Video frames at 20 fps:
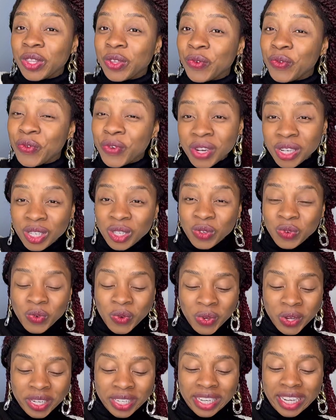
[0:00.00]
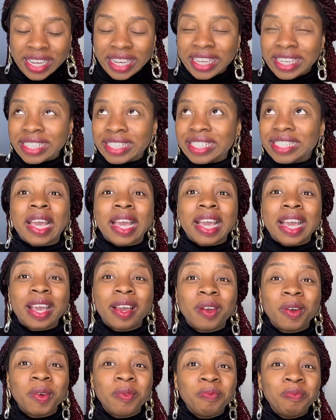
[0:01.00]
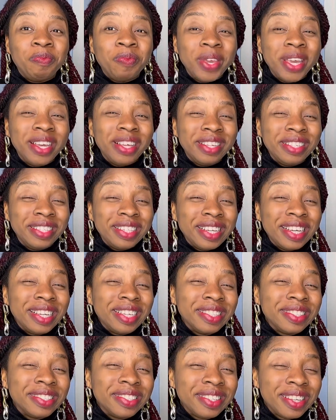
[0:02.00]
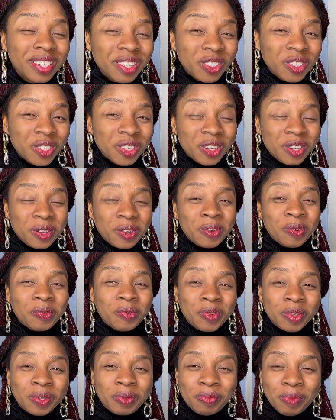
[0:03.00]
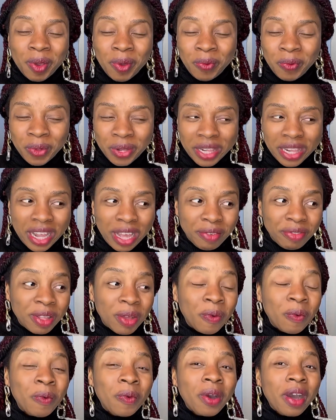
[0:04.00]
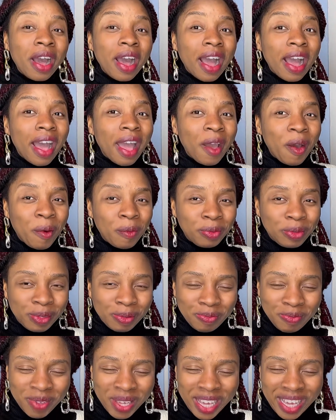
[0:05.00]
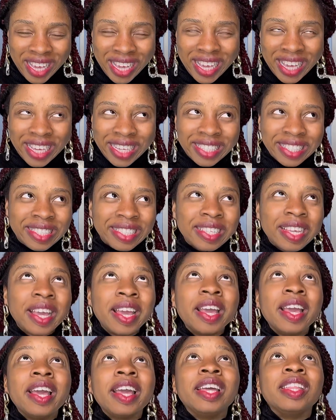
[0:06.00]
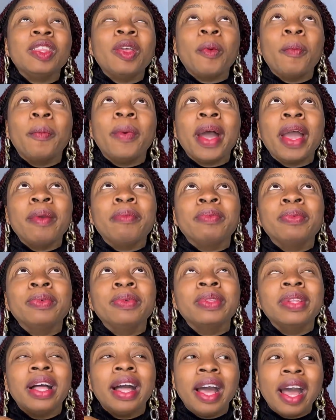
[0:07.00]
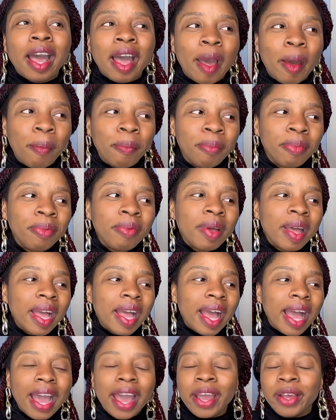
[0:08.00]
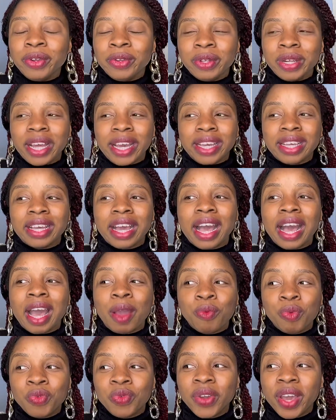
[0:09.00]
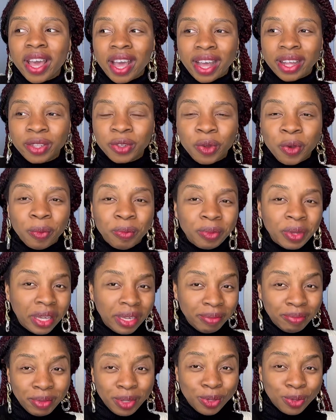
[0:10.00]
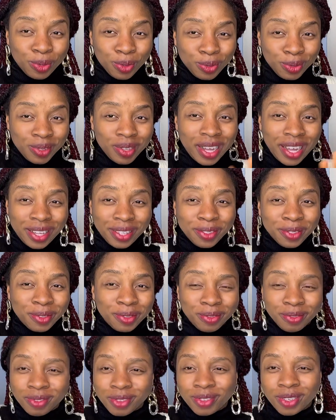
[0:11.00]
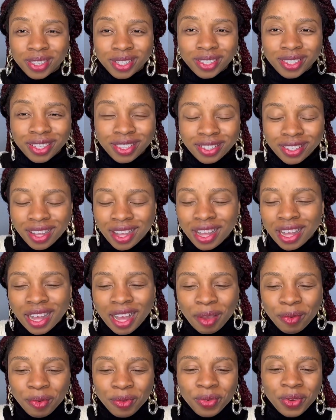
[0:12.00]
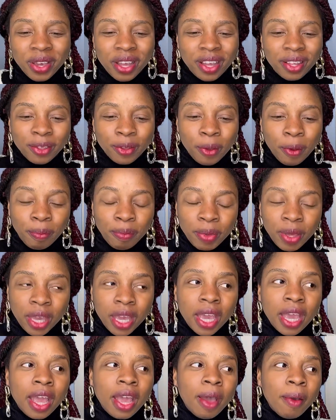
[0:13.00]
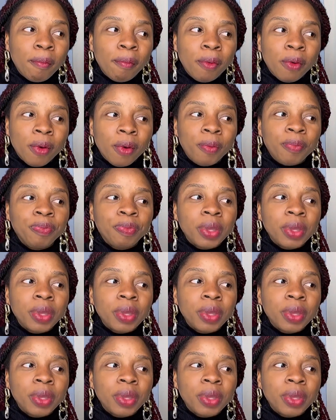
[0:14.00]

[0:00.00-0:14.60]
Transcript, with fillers: the first one is being intentional with my word life. Now, what helped me is the Bible app. I know, like, I prefer hard copy. Me too. I know you're saying uh, I prefer hard copy, but